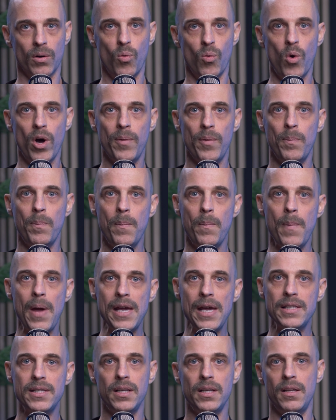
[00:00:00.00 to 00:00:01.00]
What
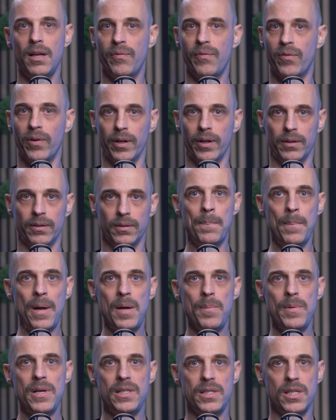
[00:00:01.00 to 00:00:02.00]
makes it different?
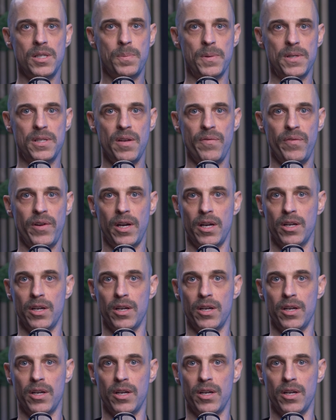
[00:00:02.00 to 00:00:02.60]
Maybe it's a specific